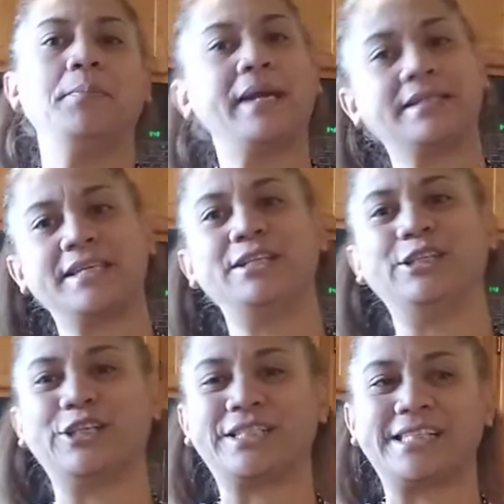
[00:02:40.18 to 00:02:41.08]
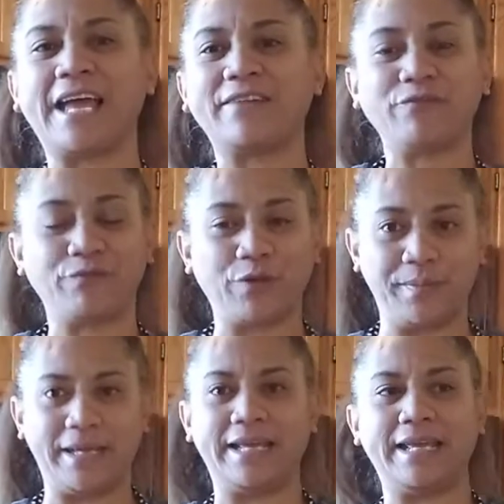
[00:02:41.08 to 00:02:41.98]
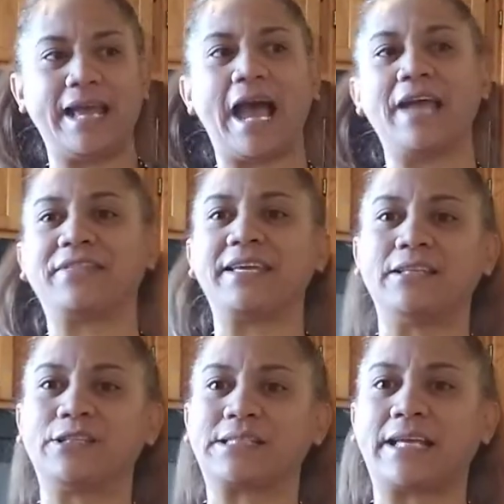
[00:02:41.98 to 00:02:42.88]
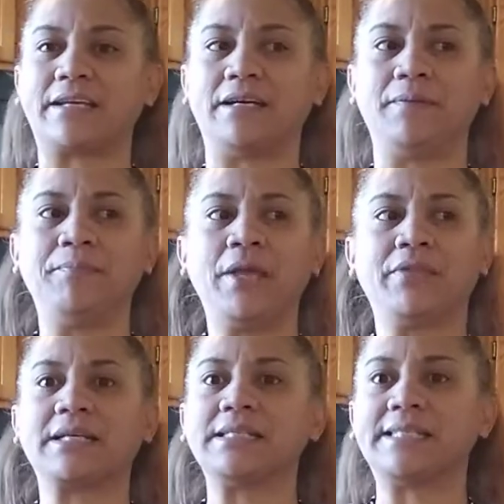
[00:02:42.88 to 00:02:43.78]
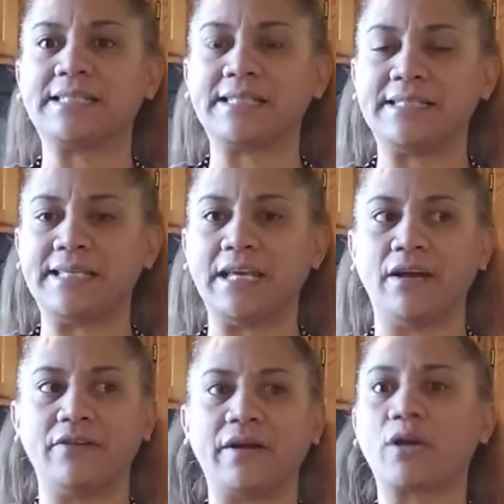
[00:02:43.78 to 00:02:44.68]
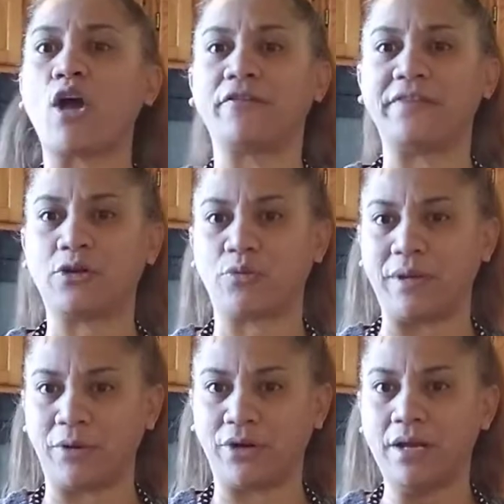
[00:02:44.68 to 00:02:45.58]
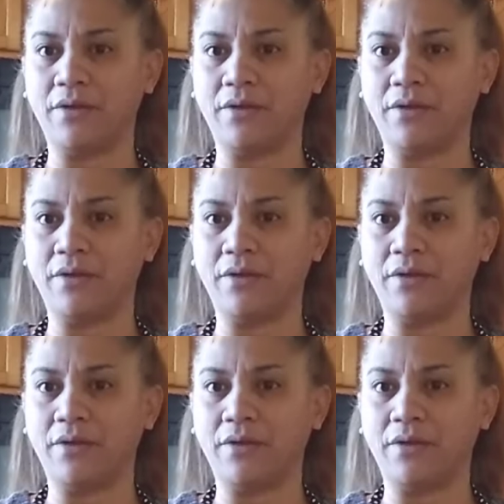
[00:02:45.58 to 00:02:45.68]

pectin looks like, for me, I think it looks like the consistency of a coffee creamer,